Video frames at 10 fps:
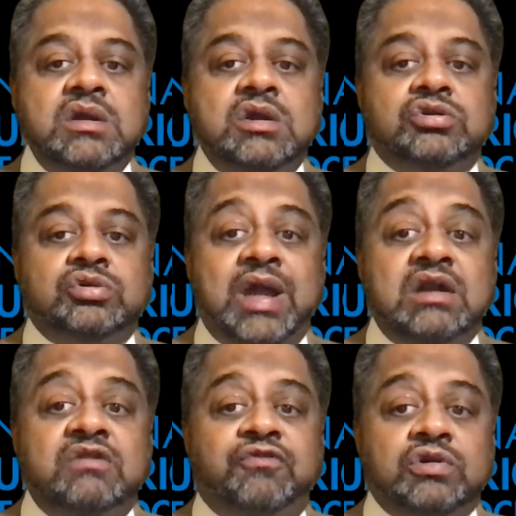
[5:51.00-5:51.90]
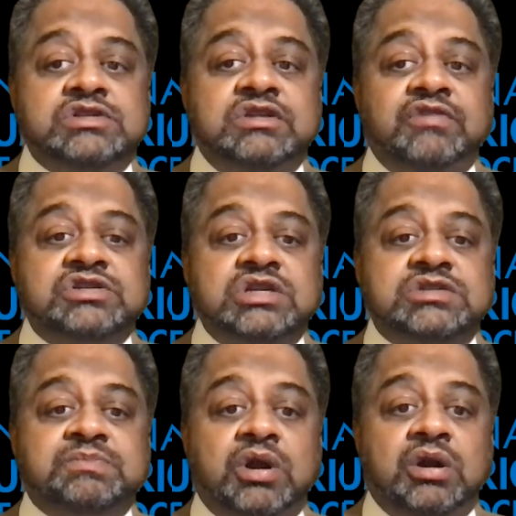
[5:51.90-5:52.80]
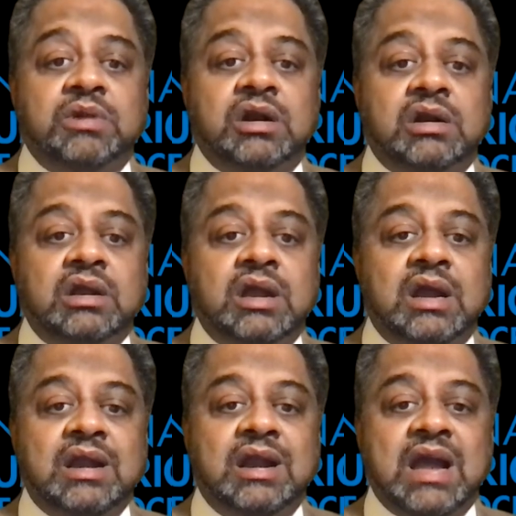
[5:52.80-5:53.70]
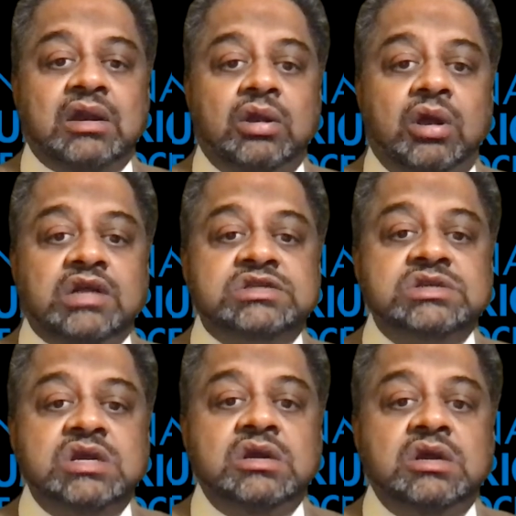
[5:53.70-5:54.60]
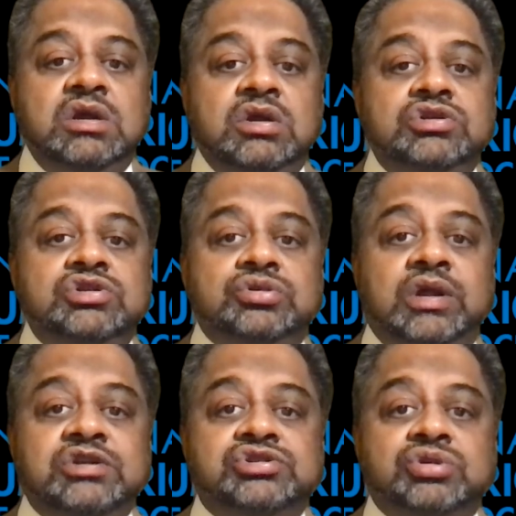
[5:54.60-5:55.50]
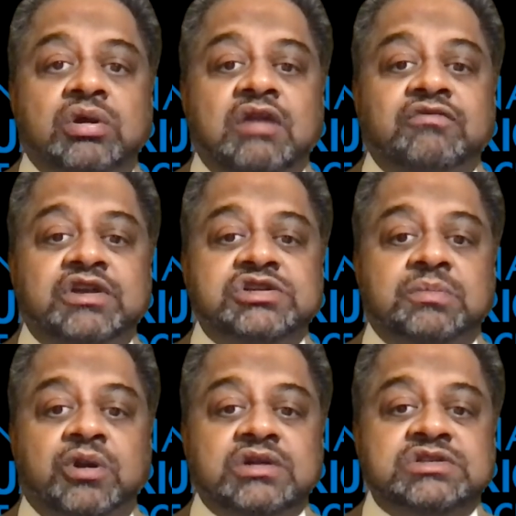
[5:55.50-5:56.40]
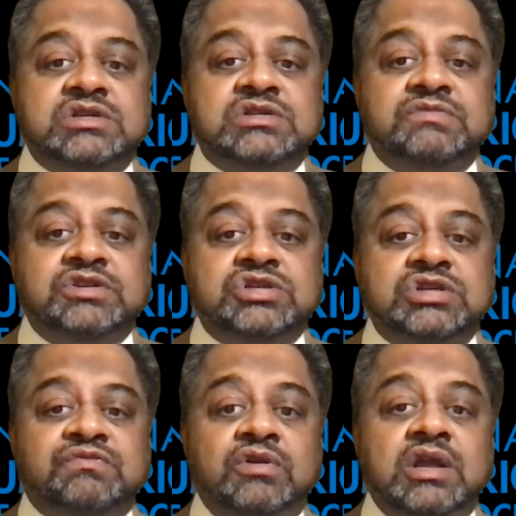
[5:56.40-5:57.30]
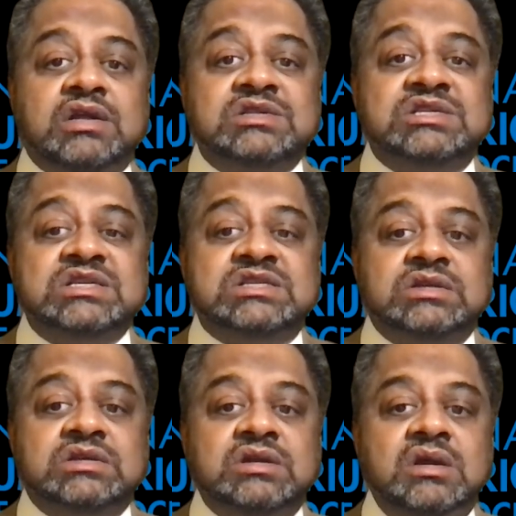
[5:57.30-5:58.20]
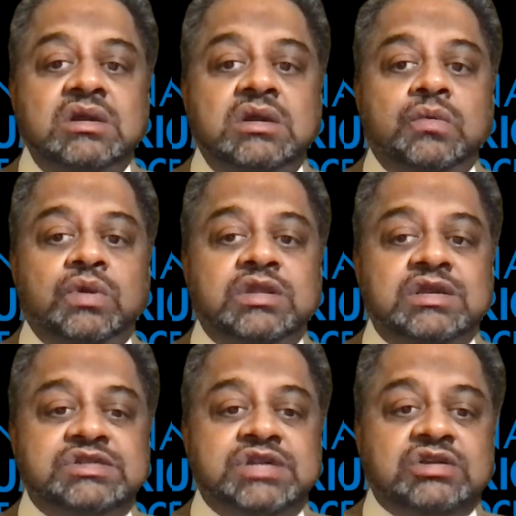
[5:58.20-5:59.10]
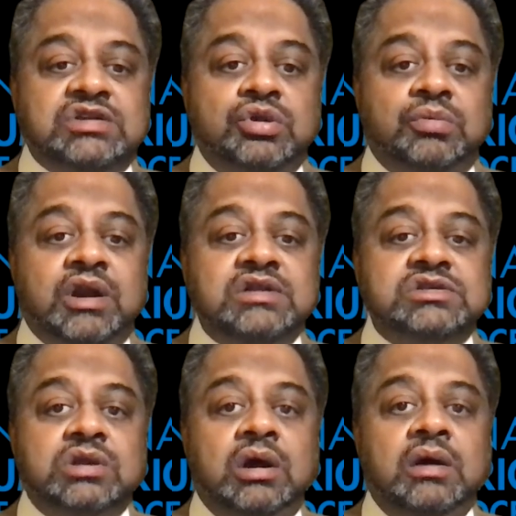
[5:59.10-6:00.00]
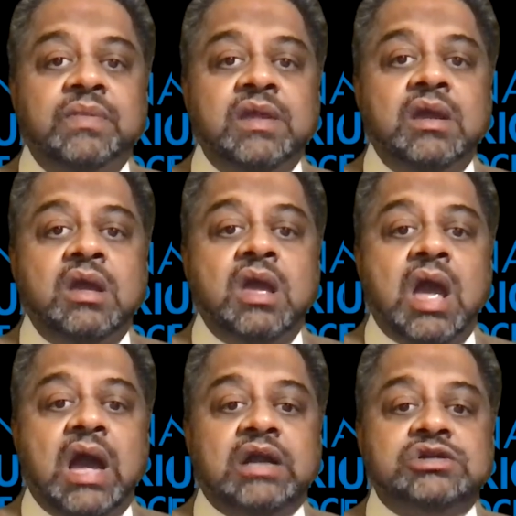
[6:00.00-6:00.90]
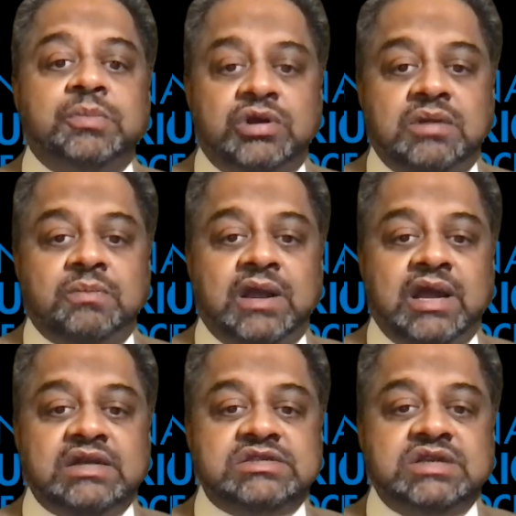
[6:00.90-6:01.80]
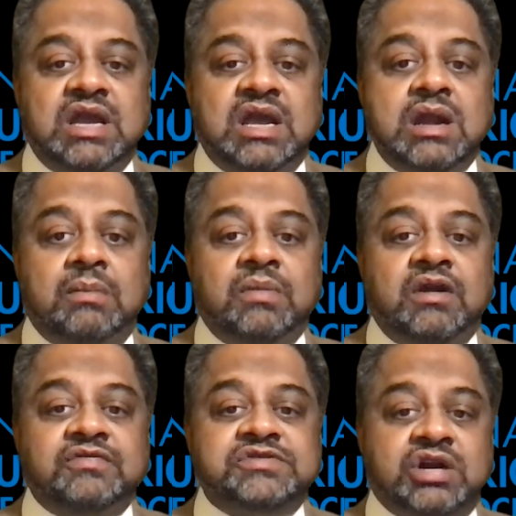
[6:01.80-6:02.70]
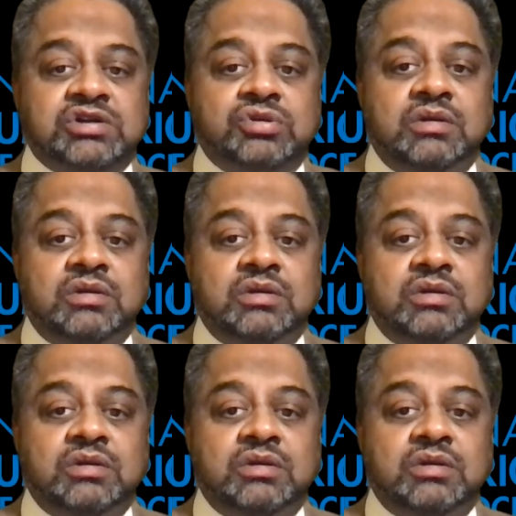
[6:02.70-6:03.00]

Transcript: to end forced evictions permanently and enact laws to ensure an eviction process which is fully consistent with international human rights law, and to put in place a number of structural